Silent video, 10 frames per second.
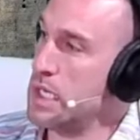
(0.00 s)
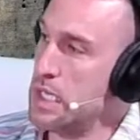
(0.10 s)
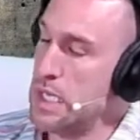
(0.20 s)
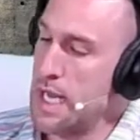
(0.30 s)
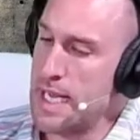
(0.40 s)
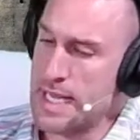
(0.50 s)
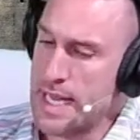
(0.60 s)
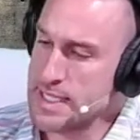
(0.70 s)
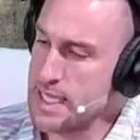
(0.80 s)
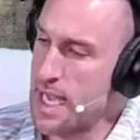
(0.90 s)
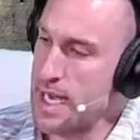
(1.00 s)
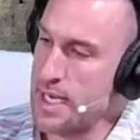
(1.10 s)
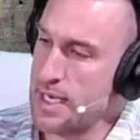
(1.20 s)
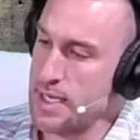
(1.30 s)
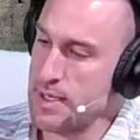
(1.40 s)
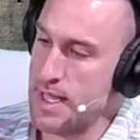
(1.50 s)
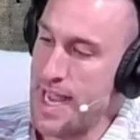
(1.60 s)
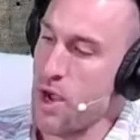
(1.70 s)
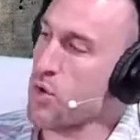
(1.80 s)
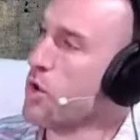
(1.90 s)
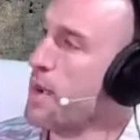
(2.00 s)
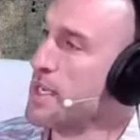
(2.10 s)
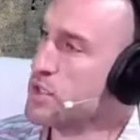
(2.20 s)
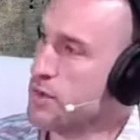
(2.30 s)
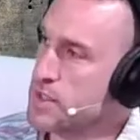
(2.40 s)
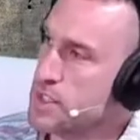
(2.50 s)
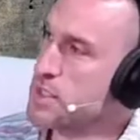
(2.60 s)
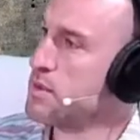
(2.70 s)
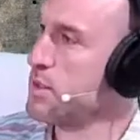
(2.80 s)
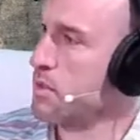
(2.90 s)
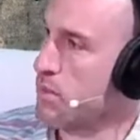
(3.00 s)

And then as they outgrow my services,